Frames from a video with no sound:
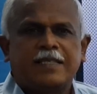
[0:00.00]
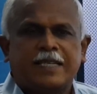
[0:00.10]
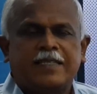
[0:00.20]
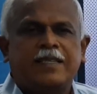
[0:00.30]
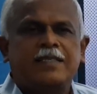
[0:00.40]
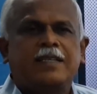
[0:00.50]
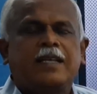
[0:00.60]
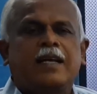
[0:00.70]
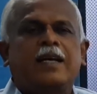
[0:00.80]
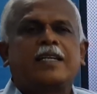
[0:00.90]
such as
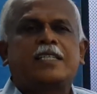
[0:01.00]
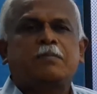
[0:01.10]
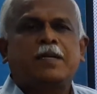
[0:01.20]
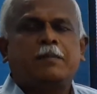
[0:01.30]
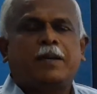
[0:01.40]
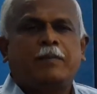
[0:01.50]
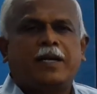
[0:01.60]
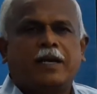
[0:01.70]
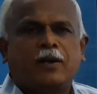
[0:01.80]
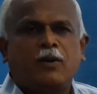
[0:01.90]
receipt and
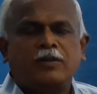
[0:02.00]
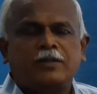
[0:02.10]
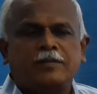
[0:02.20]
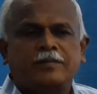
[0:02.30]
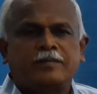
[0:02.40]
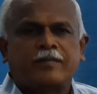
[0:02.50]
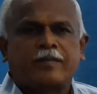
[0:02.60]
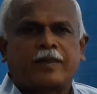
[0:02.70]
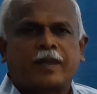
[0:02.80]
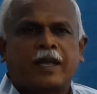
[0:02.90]
payment account,
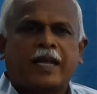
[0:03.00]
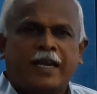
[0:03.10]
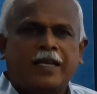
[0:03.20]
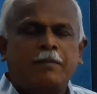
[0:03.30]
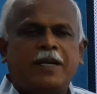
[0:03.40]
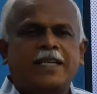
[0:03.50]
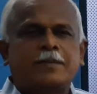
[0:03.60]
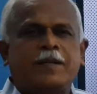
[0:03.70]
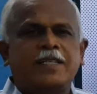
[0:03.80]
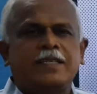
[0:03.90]
income and
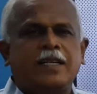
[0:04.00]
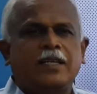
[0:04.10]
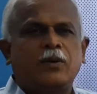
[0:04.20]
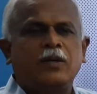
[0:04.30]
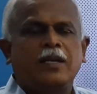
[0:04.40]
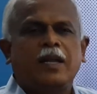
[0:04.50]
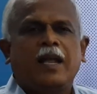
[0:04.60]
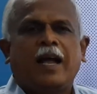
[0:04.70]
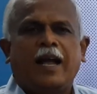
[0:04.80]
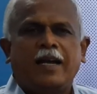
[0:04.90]
expenditure account
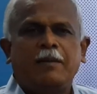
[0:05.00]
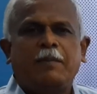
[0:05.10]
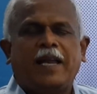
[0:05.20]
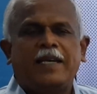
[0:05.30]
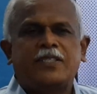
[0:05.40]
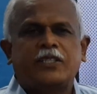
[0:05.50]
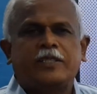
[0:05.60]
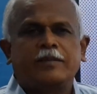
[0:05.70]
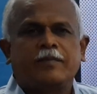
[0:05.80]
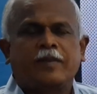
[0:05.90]
and balance sheet
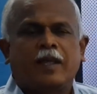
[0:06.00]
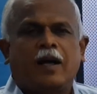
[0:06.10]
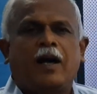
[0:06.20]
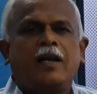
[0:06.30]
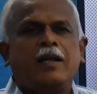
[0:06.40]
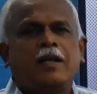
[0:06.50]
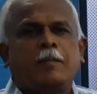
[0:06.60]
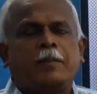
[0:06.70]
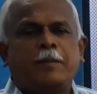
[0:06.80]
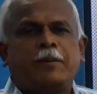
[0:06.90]

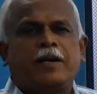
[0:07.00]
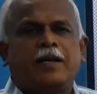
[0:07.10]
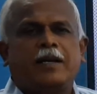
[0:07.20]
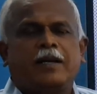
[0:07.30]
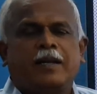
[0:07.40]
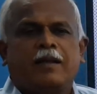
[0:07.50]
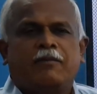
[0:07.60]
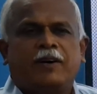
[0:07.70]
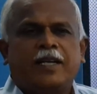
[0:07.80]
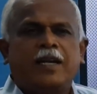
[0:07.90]
are prepared
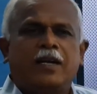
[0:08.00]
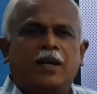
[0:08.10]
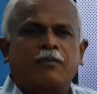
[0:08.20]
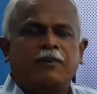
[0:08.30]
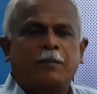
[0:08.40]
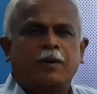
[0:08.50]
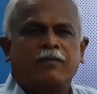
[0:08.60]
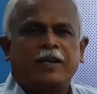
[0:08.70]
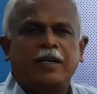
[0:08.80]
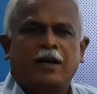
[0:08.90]
for a
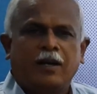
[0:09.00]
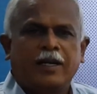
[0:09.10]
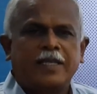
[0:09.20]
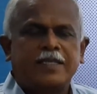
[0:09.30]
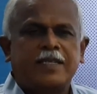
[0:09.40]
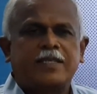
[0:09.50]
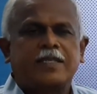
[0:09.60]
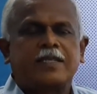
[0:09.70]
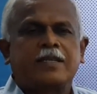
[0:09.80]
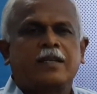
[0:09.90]
not-for-profit
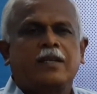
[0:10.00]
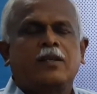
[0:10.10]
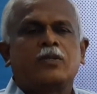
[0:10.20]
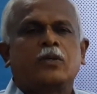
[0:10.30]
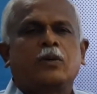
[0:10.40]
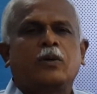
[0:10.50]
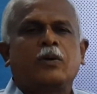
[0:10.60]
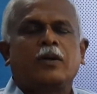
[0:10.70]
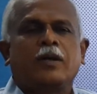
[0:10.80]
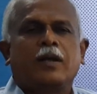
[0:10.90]
organizations. So
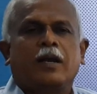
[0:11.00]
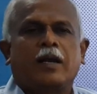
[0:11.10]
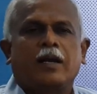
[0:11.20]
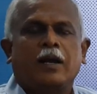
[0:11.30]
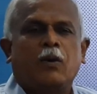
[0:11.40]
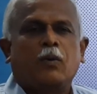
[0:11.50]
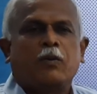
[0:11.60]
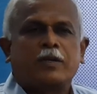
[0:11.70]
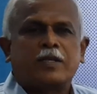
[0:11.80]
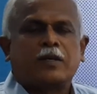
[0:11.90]
now
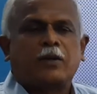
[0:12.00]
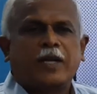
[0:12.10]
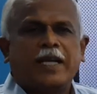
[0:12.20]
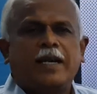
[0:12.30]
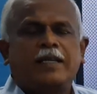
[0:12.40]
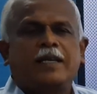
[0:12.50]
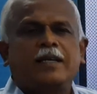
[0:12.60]
looking at